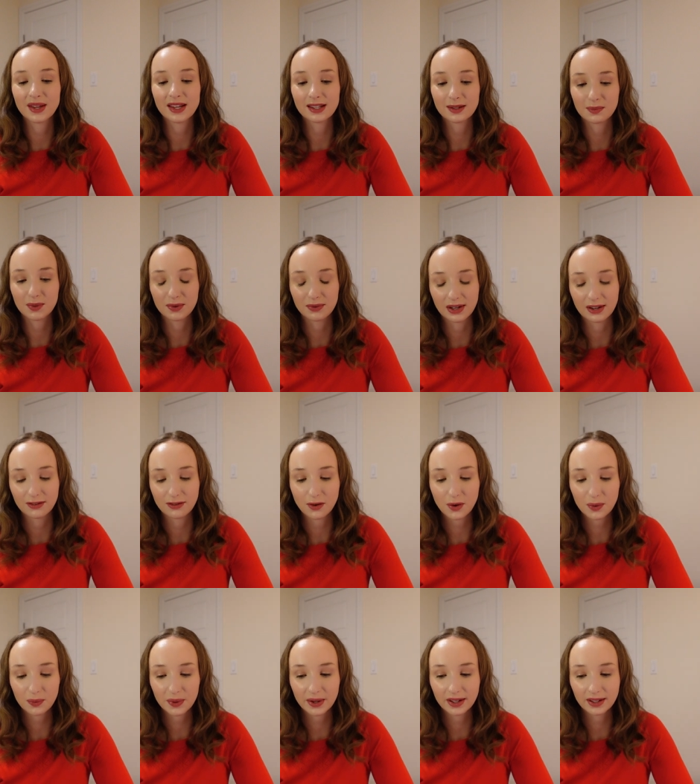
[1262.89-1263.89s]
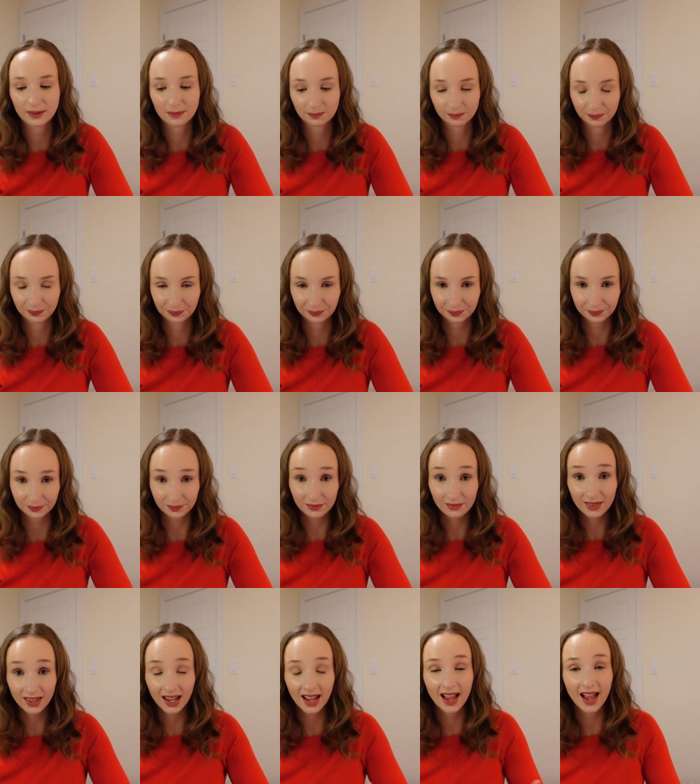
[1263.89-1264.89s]
this moving forward.
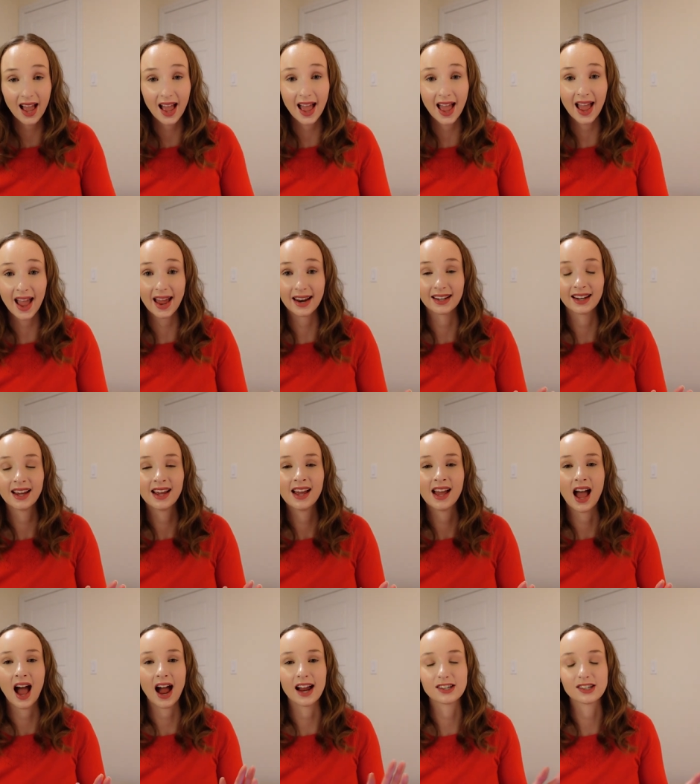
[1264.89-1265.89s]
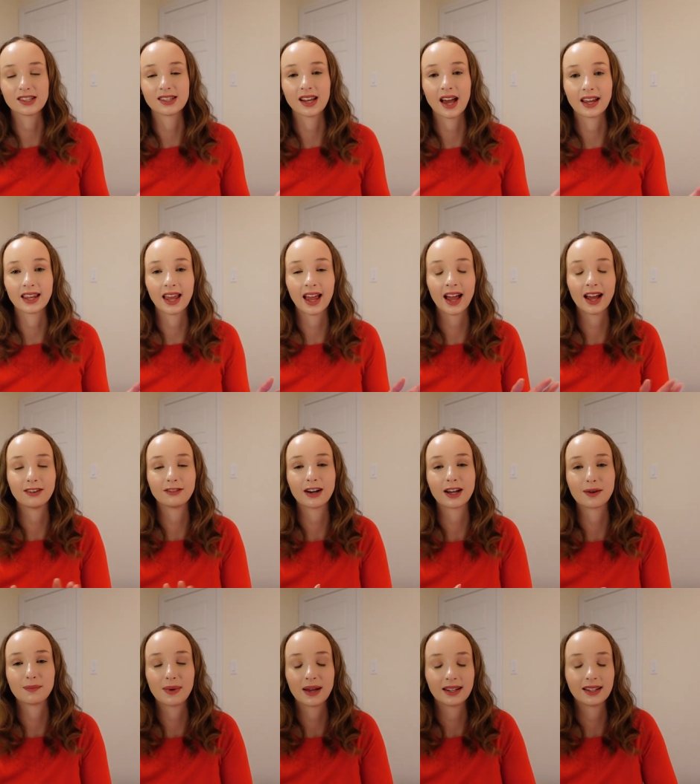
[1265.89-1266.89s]
And I just, I can't
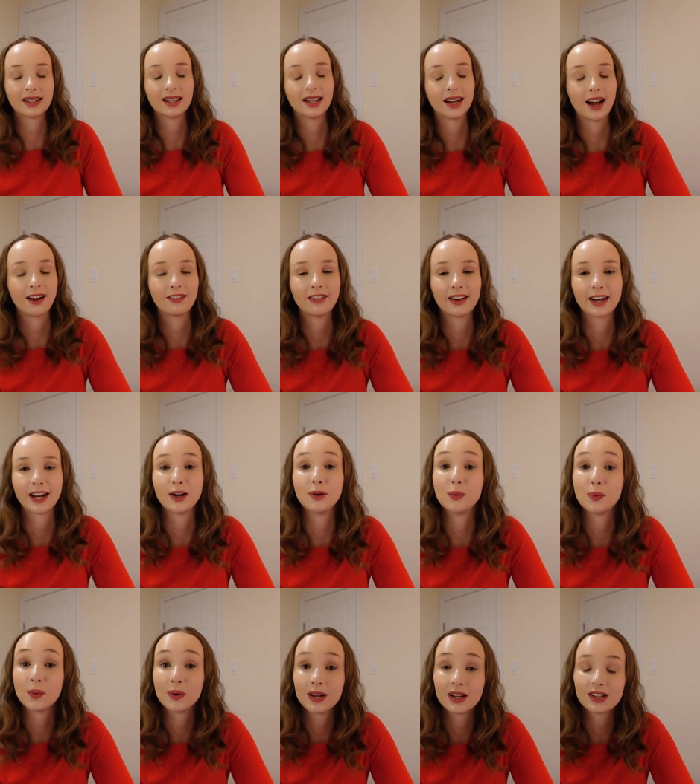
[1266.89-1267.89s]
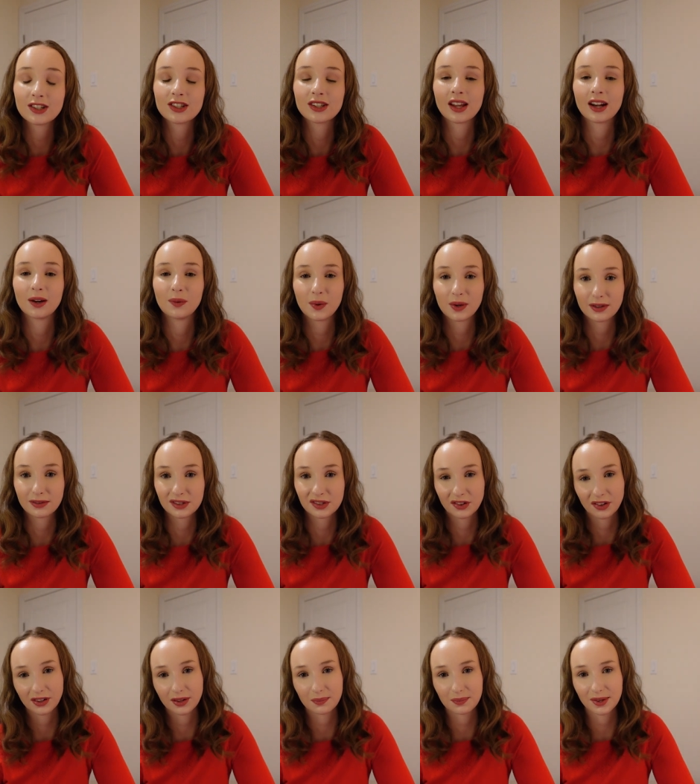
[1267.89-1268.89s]
recommend it enough. And I wish that I would have
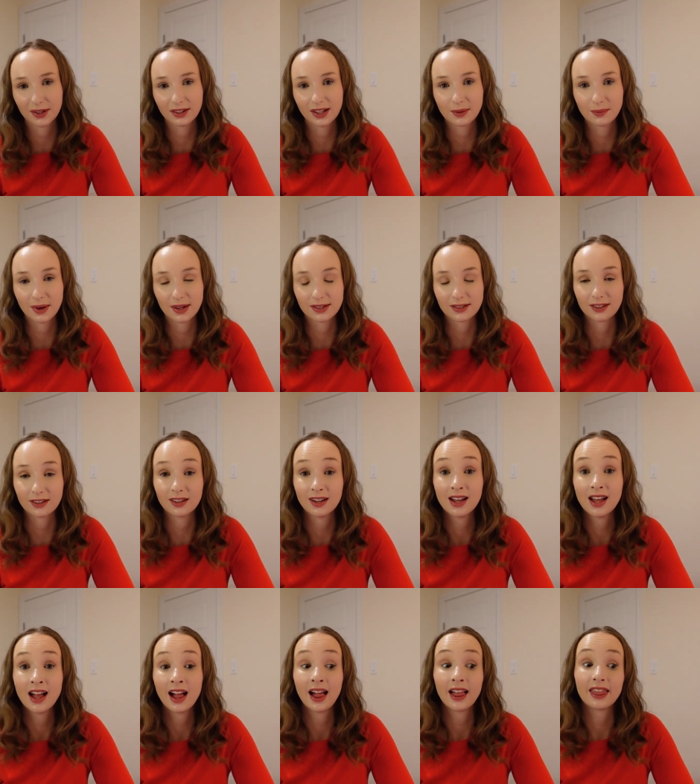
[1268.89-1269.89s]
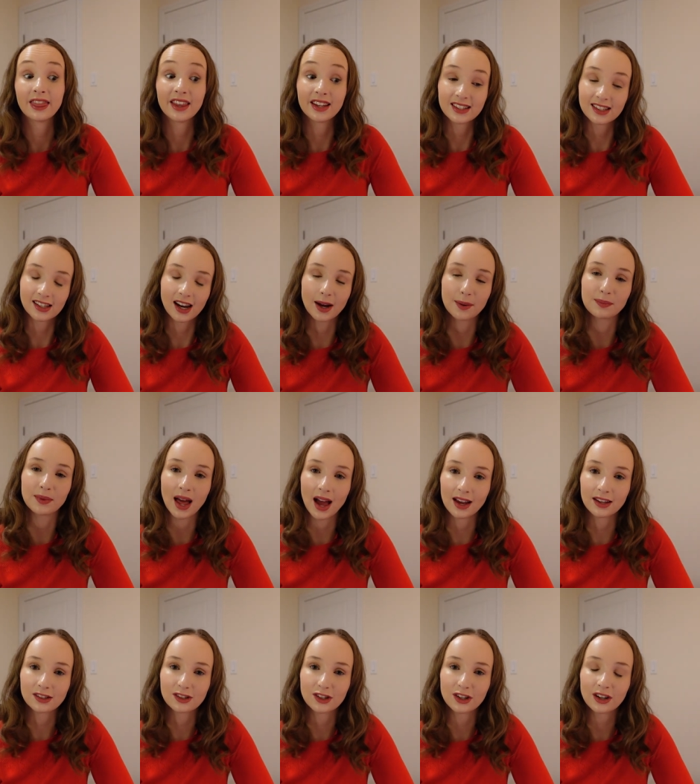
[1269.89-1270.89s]
started building muscle this time
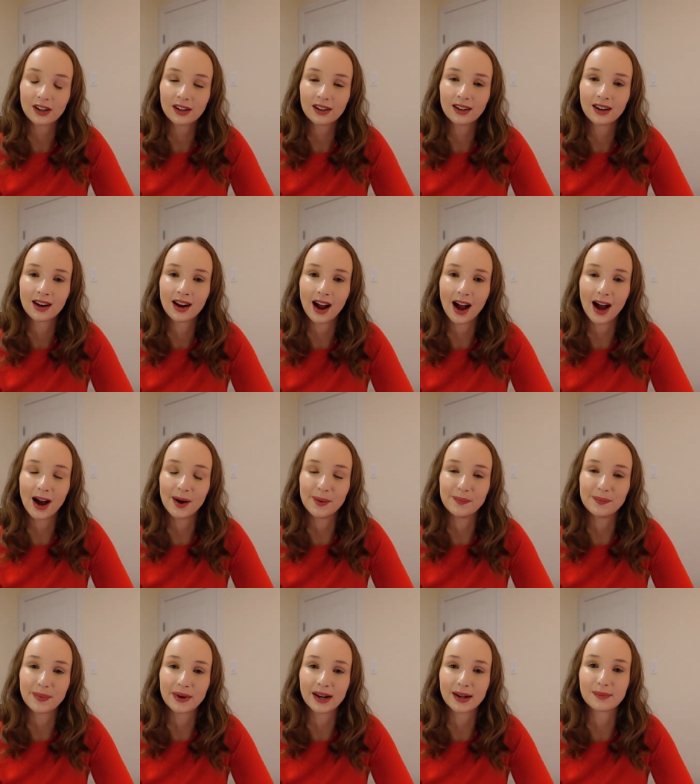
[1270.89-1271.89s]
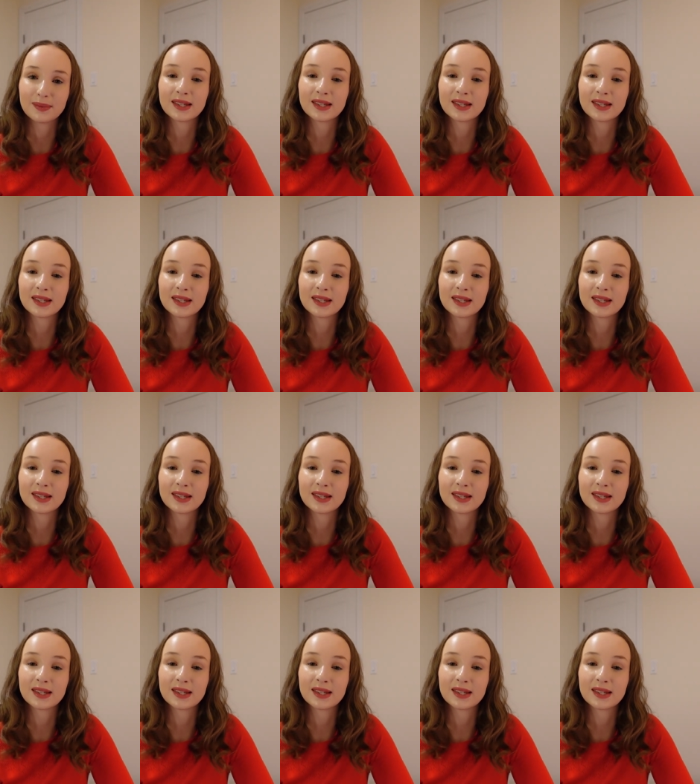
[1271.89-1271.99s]
last year. Um, but I'm